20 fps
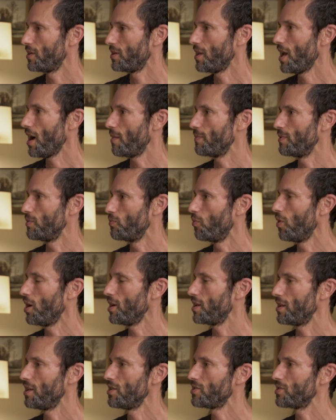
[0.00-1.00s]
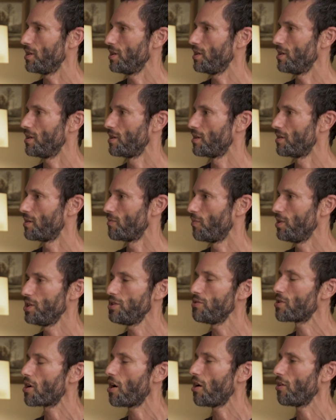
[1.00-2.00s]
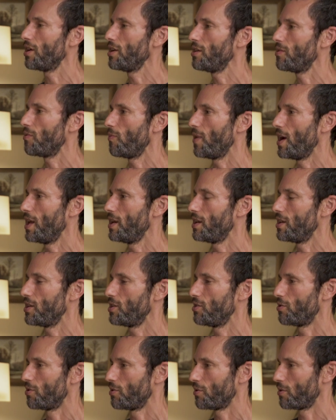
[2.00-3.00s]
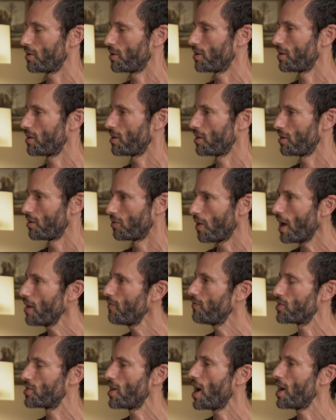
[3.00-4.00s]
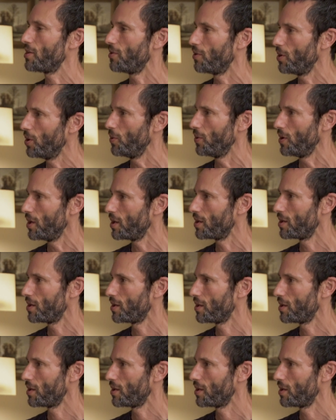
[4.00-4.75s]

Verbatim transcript: yeah, I mean, what is it? What do you call it when your life is not your own?